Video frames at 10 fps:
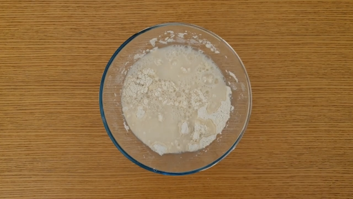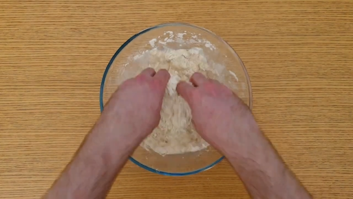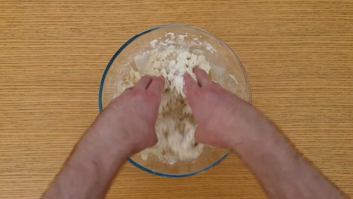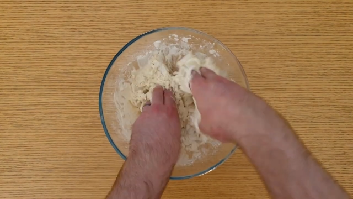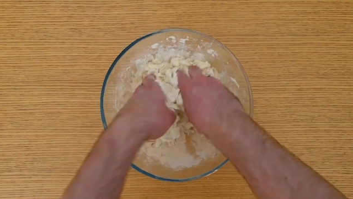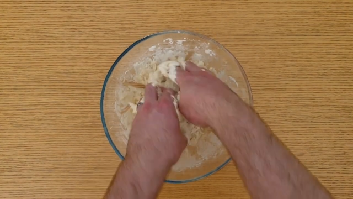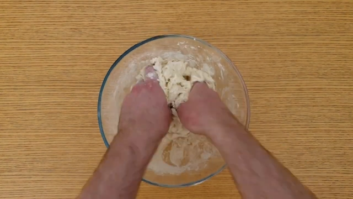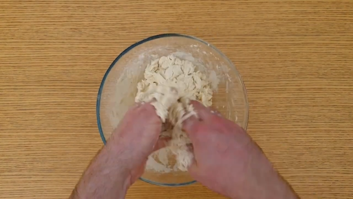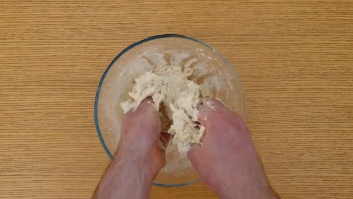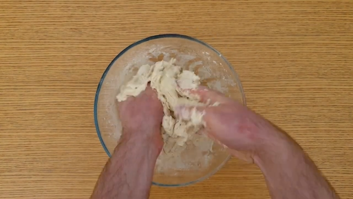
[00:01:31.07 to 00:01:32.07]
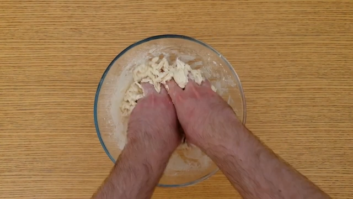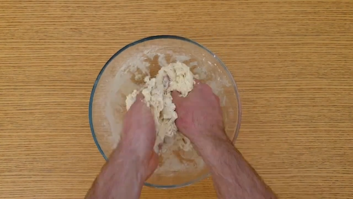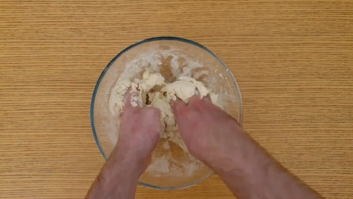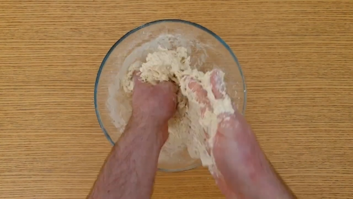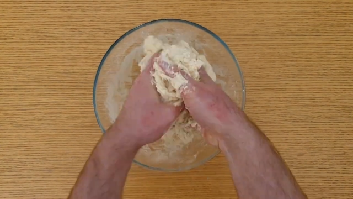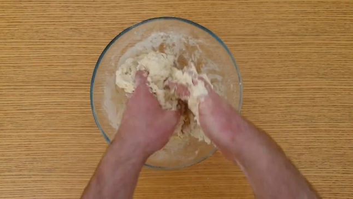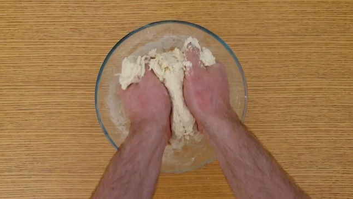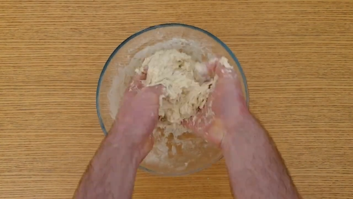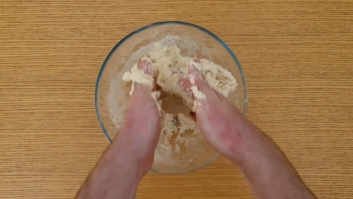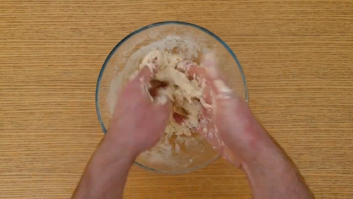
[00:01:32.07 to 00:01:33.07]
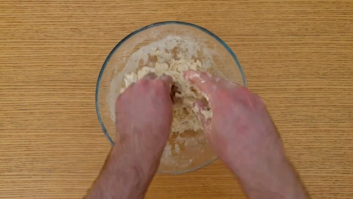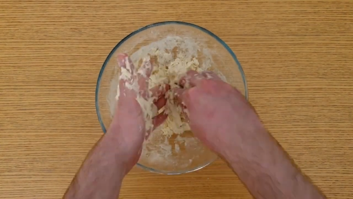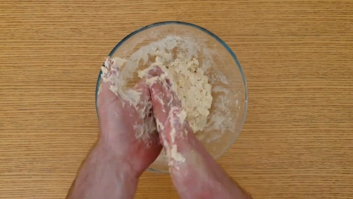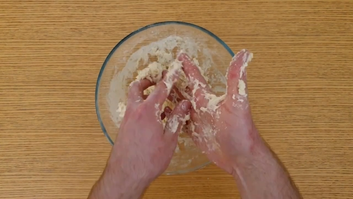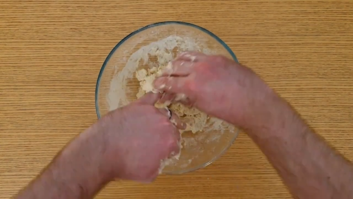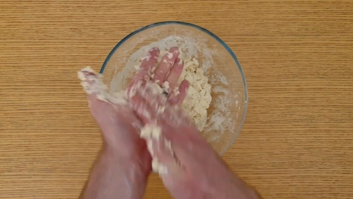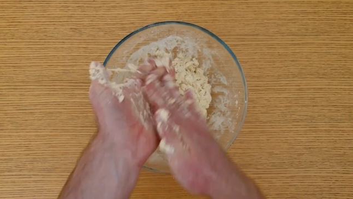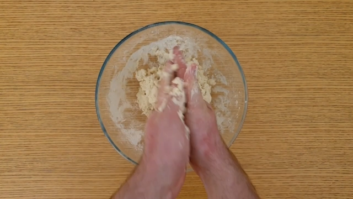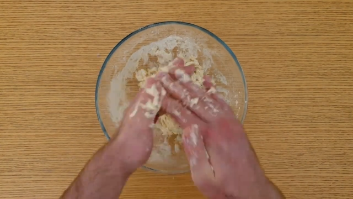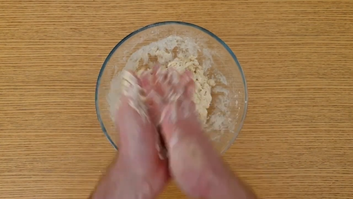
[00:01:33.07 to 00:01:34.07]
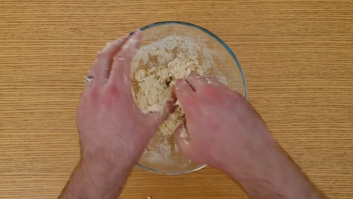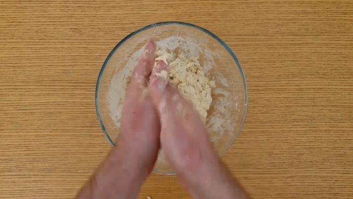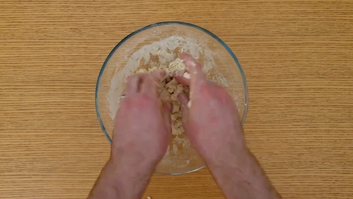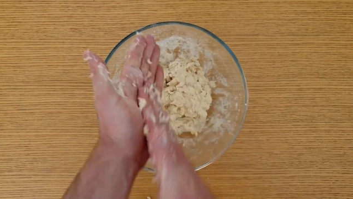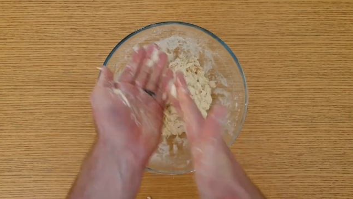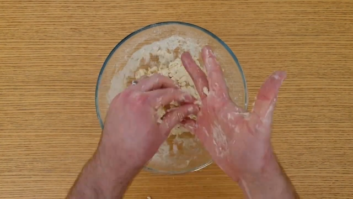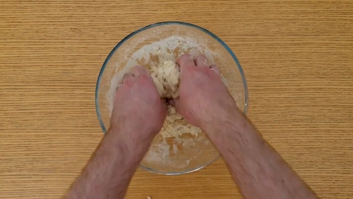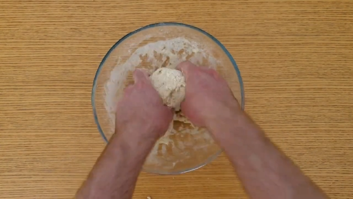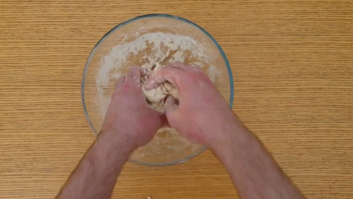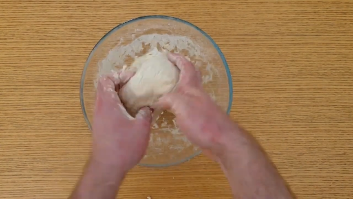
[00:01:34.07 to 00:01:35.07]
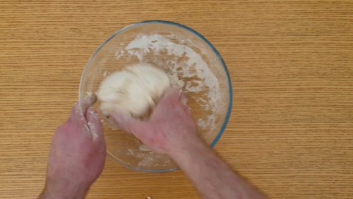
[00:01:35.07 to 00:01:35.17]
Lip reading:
(no speaker visible)